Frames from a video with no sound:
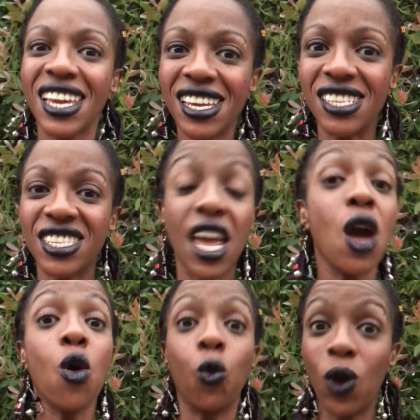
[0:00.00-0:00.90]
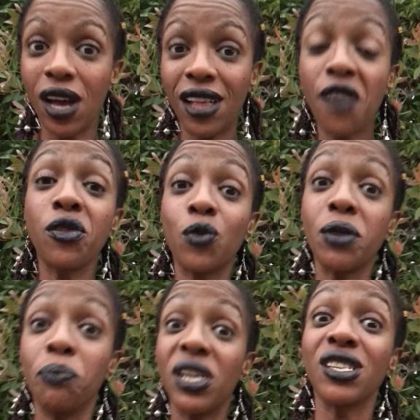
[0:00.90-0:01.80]
his. Well,
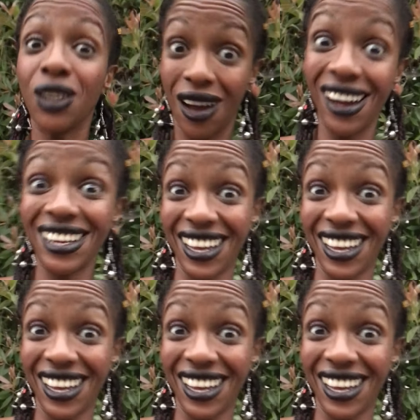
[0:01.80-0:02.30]
everyone but Jan.